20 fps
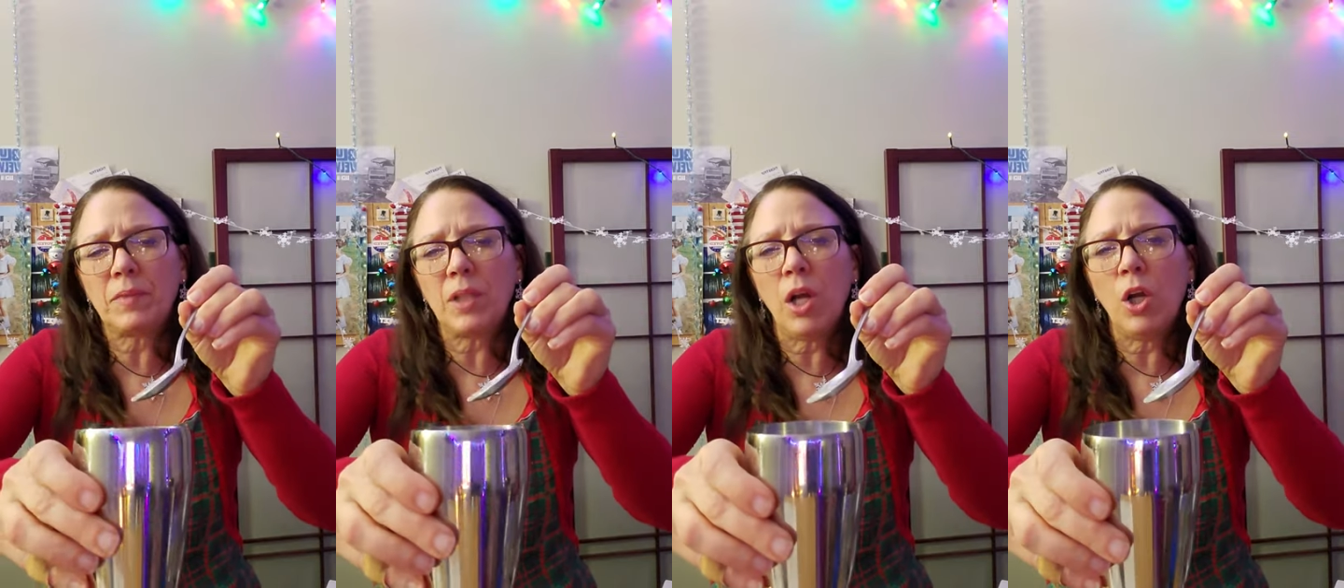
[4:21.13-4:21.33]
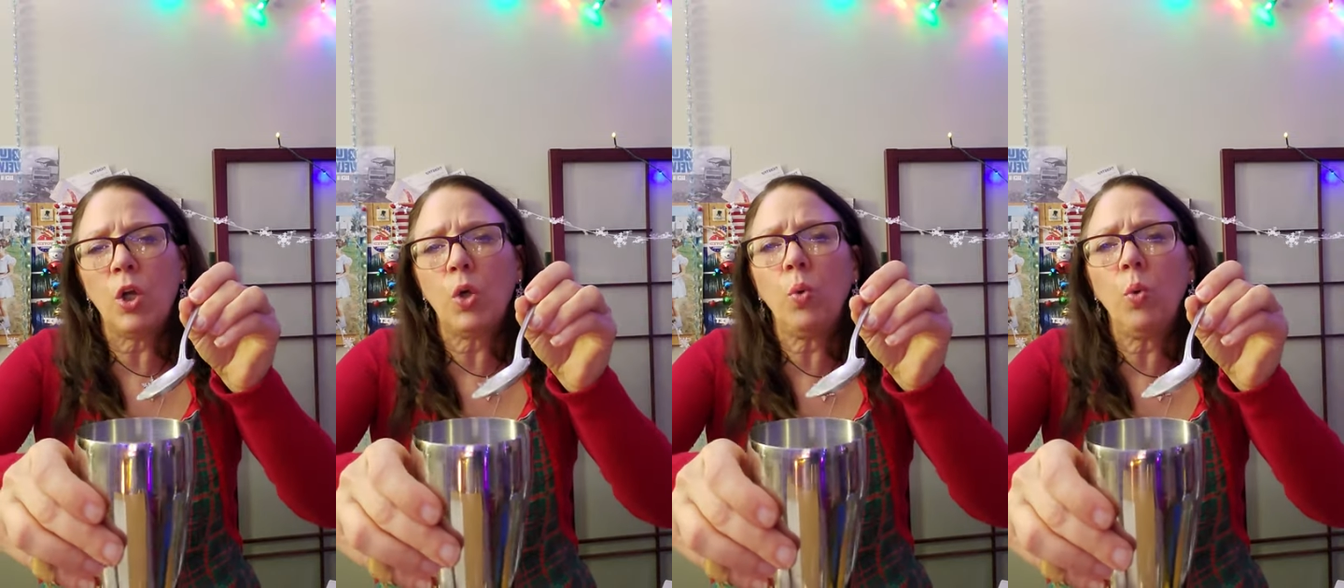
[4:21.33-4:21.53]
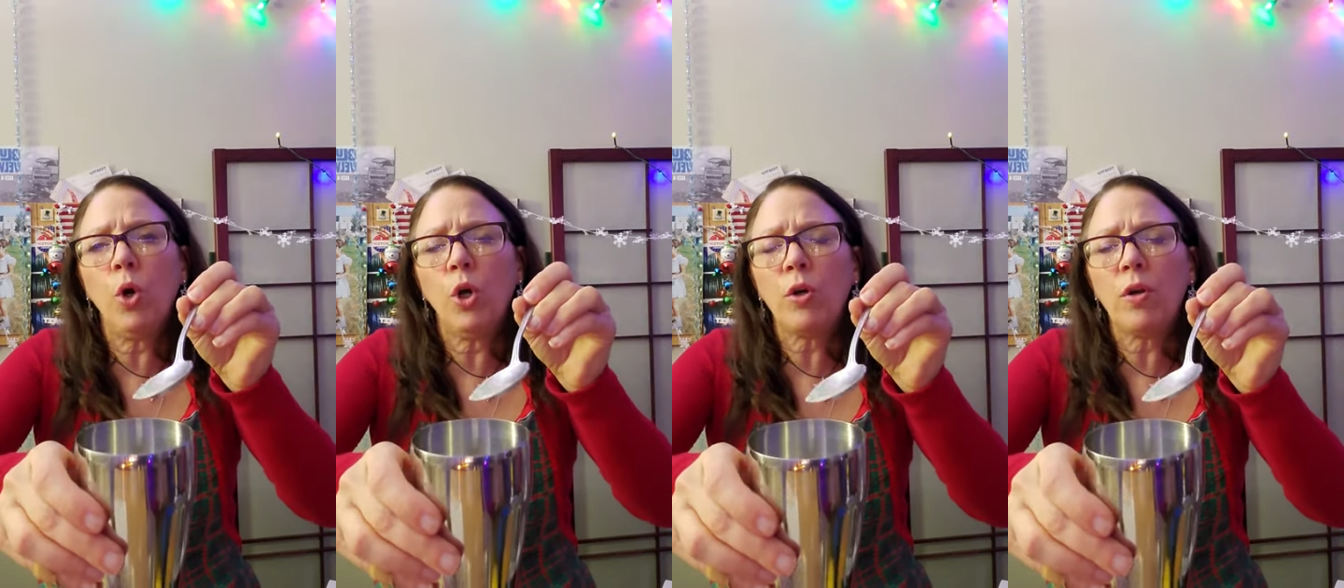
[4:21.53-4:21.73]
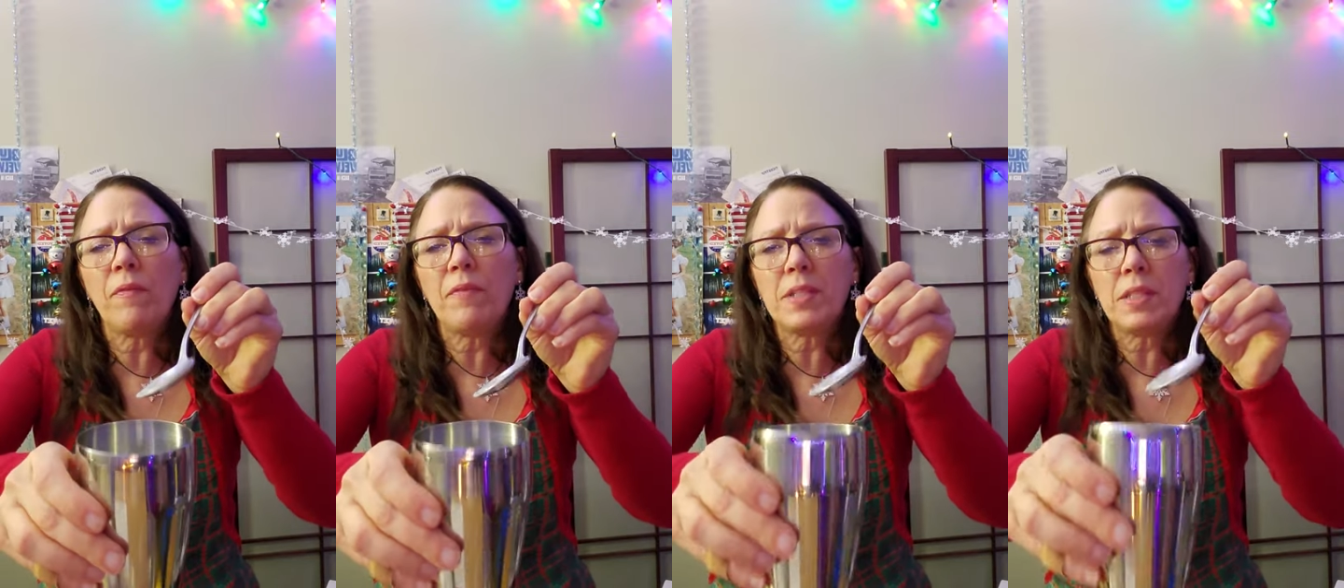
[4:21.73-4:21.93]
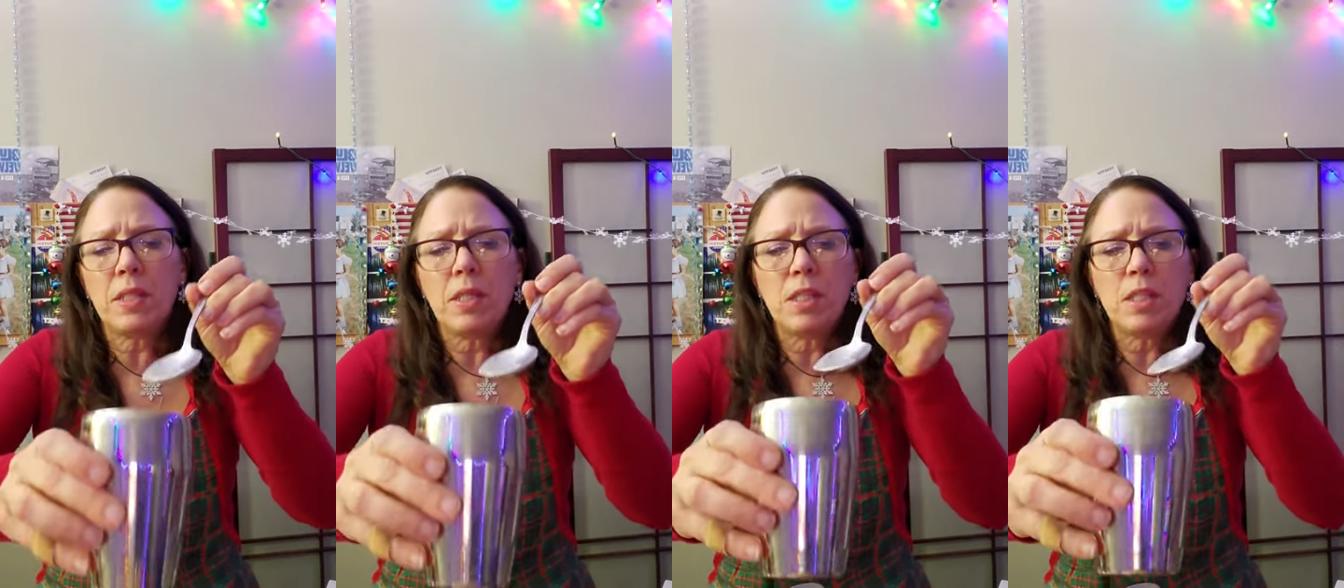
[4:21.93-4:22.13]
a quarter of
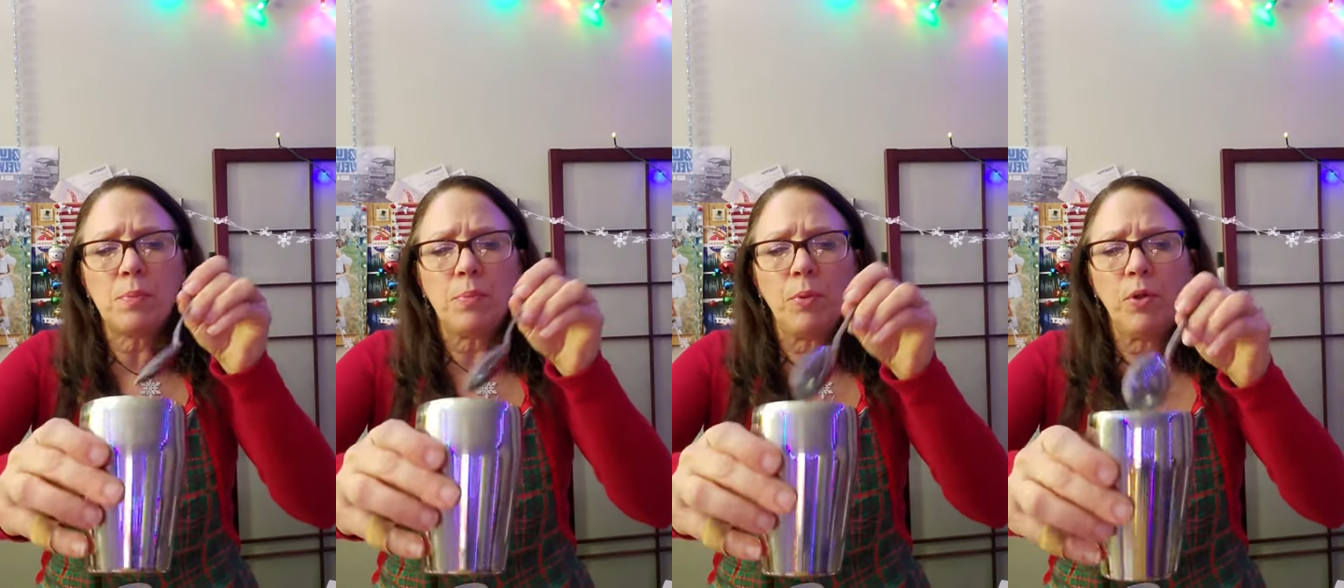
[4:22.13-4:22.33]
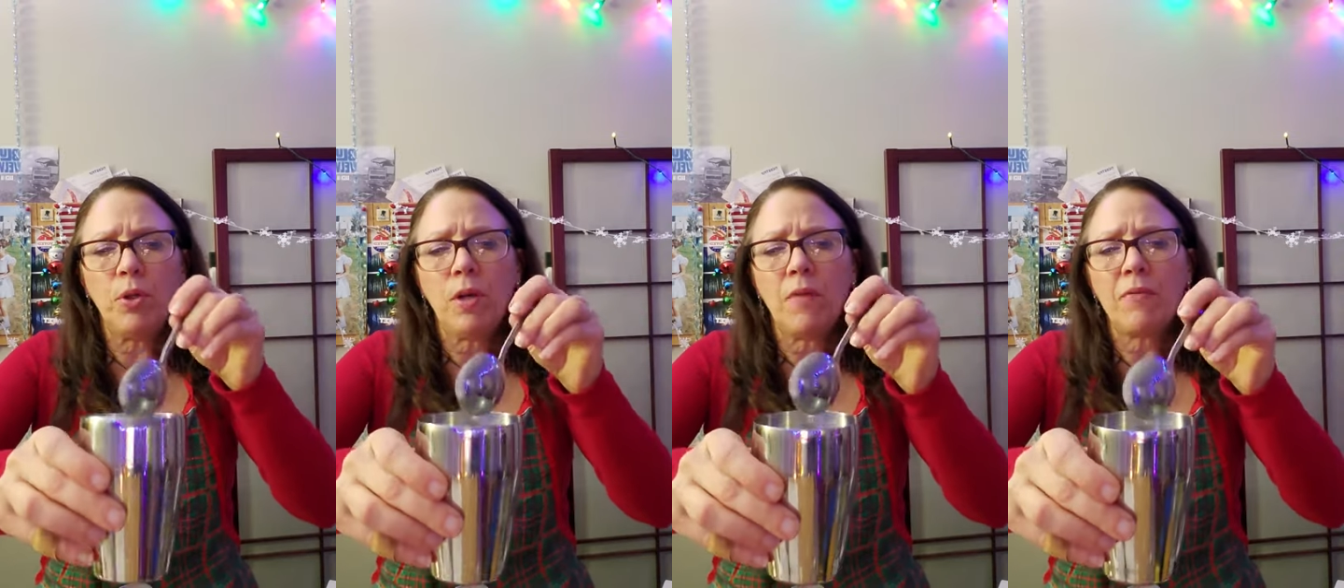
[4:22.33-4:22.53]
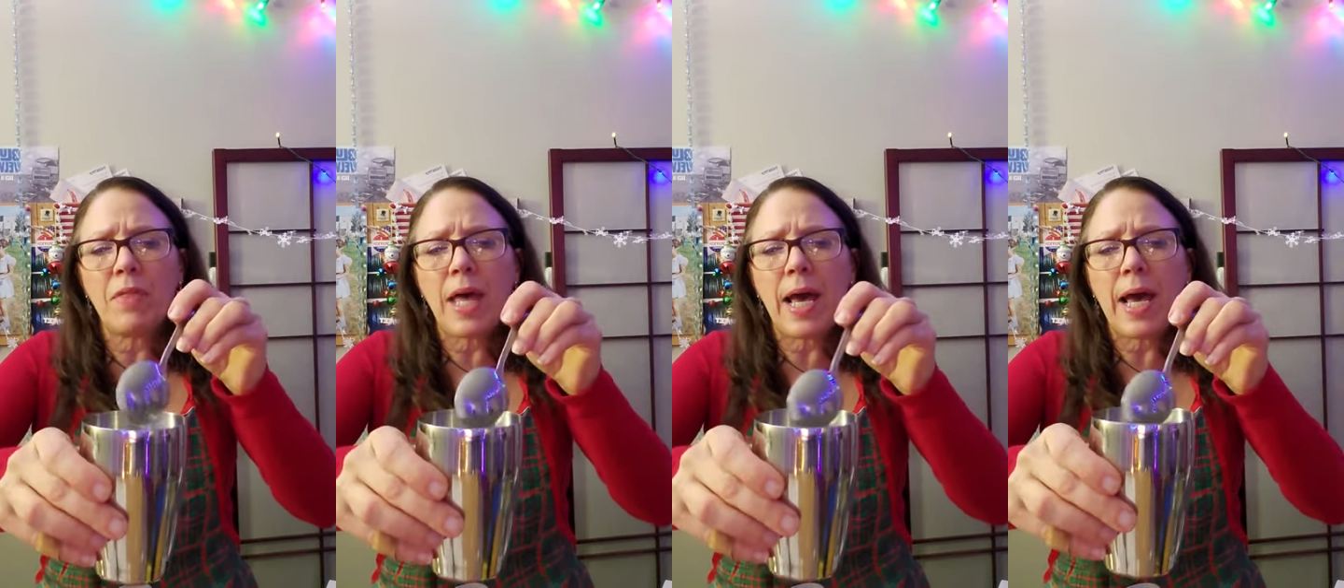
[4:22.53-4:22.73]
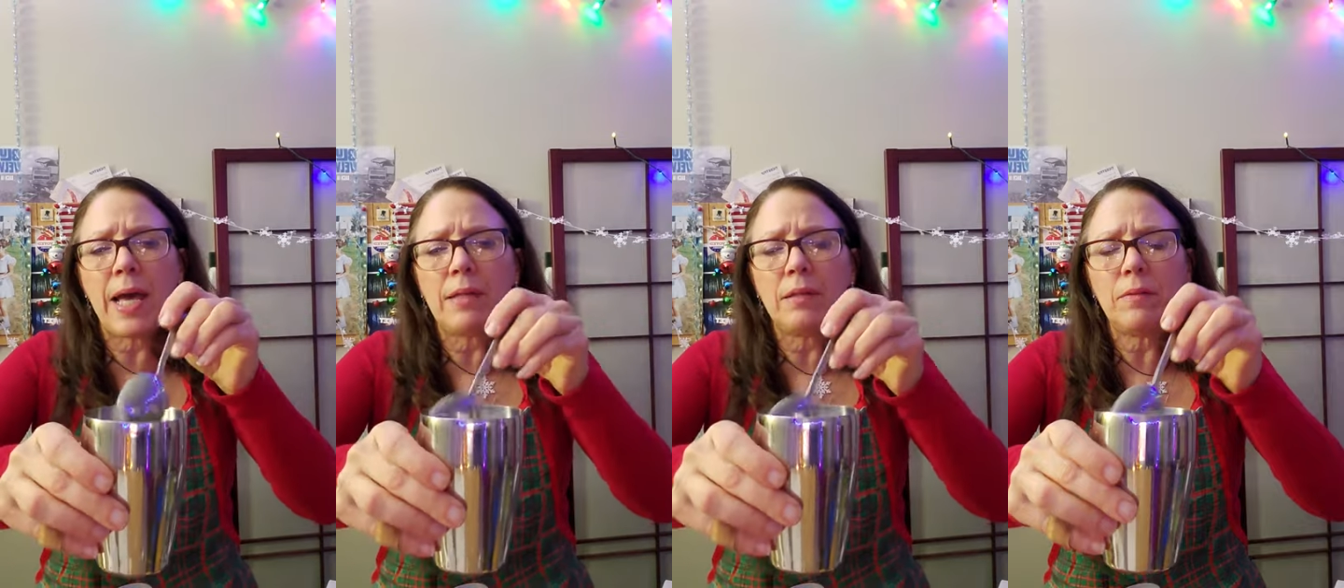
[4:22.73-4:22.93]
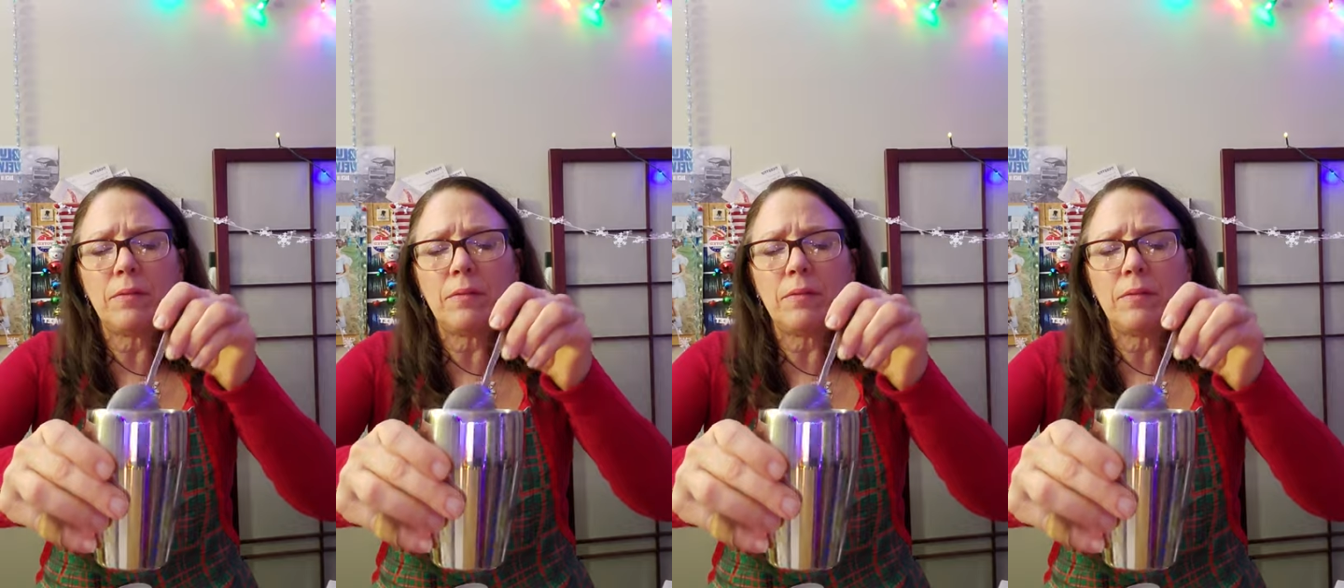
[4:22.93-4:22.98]
a teaspoon of that.